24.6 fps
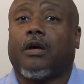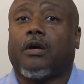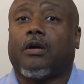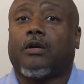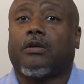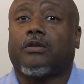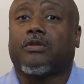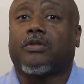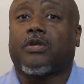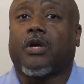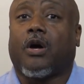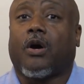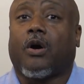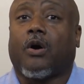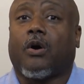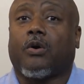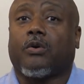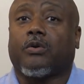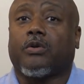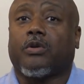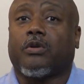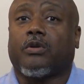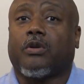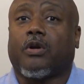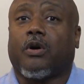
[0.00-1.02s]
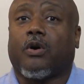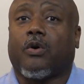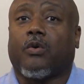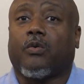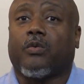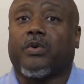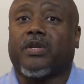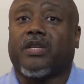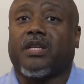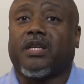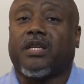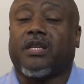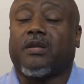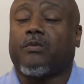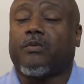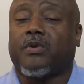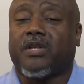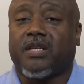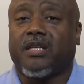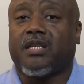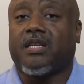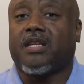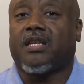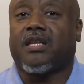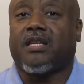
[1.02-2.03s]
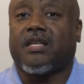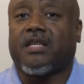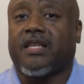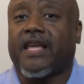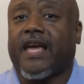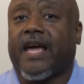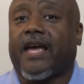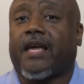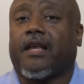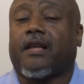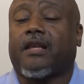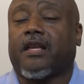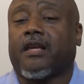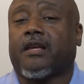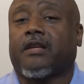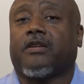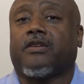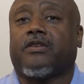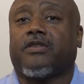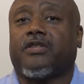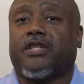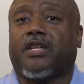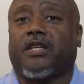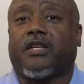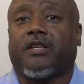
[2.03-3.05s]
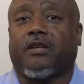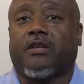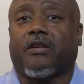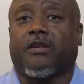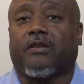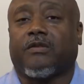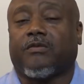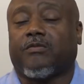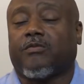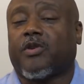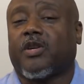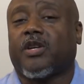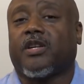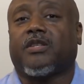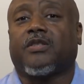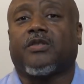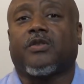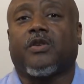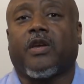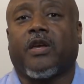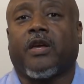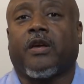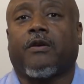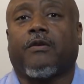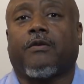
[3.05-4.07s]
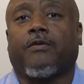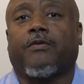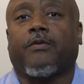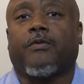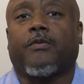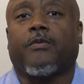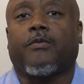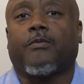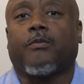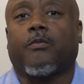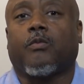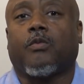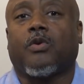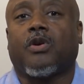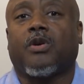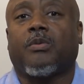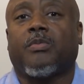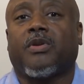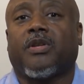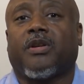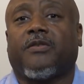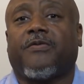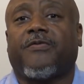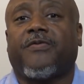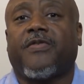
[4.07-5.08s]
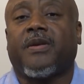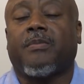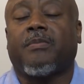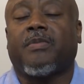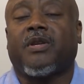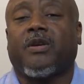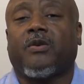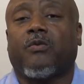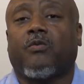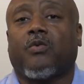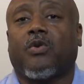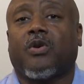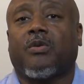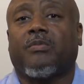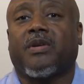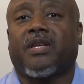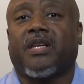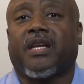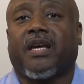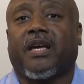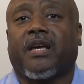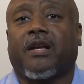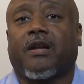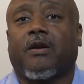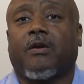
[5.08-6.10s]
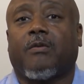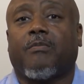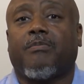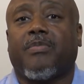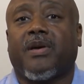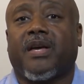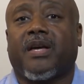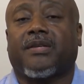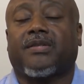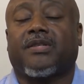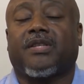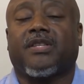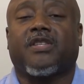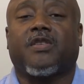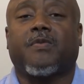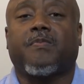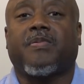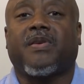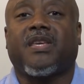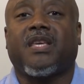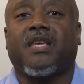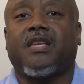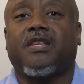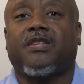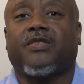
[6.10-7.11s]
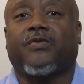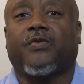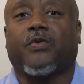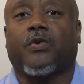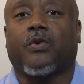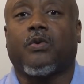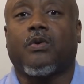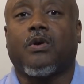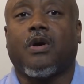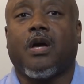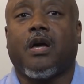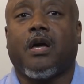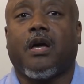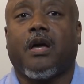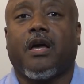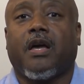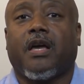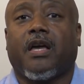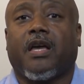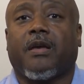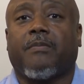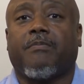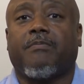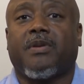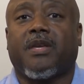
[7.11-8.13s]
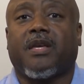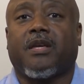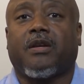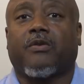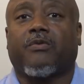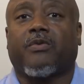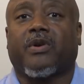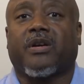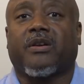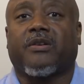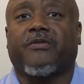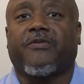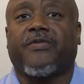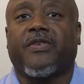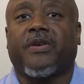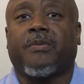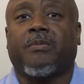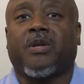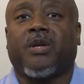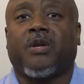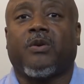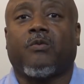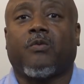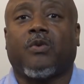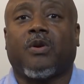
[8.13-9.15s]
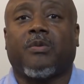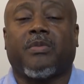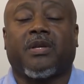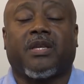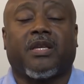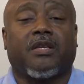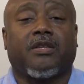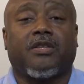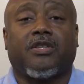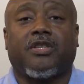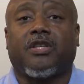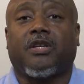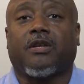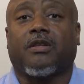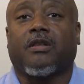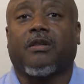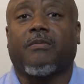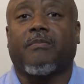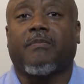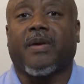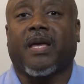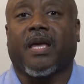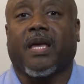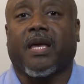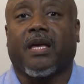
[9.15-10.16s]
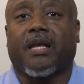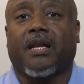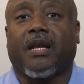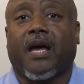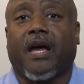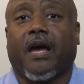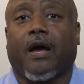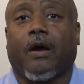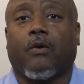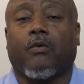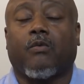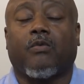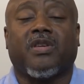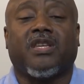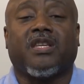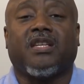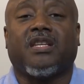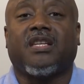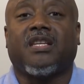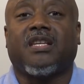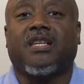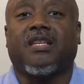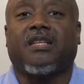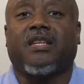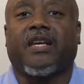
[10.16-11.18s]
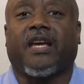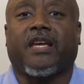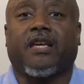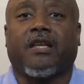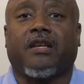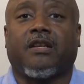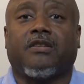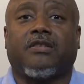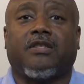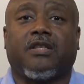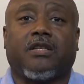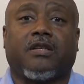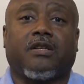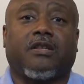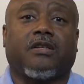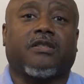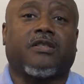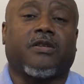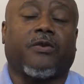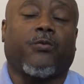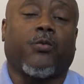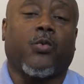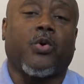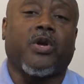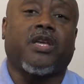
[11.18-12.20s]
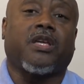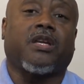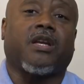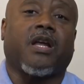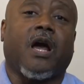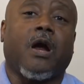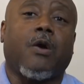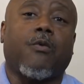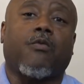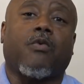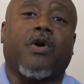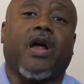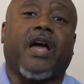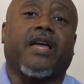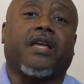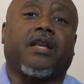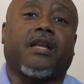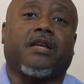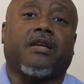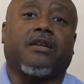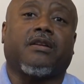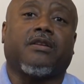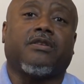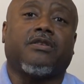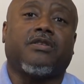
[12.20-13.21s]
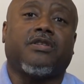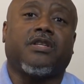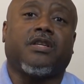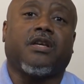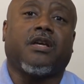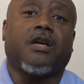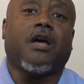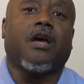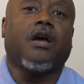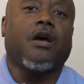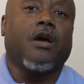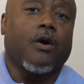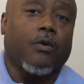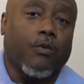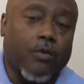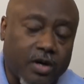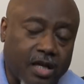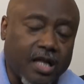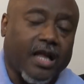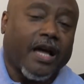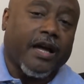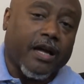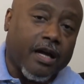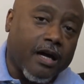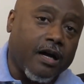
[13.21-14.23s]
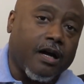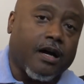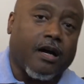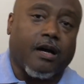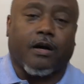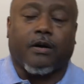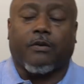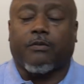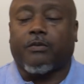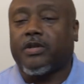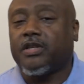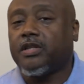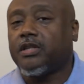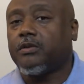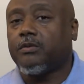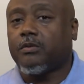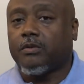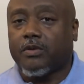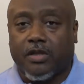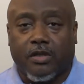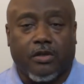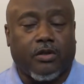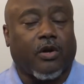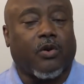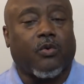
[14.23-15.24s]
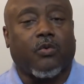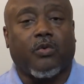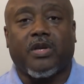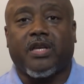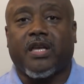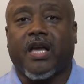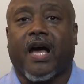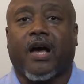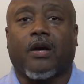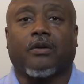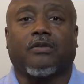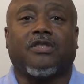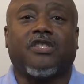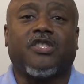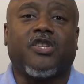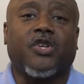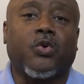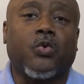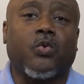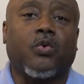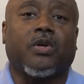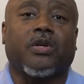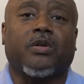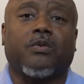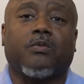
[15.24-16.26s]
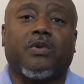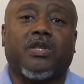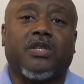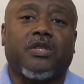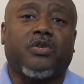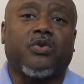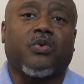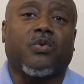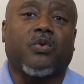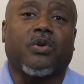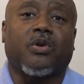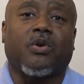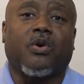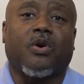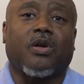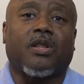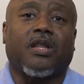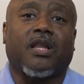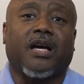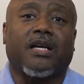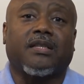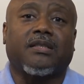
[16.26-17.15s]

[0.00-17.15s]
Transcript: So you know, we need we need that energy to because if woman, a feminine woman at her best is peaceful. And being around a feminine woman can chill a man out. We need that energy because if we in our right energy, we're like, huh, we, you know, we out doing, we doing all our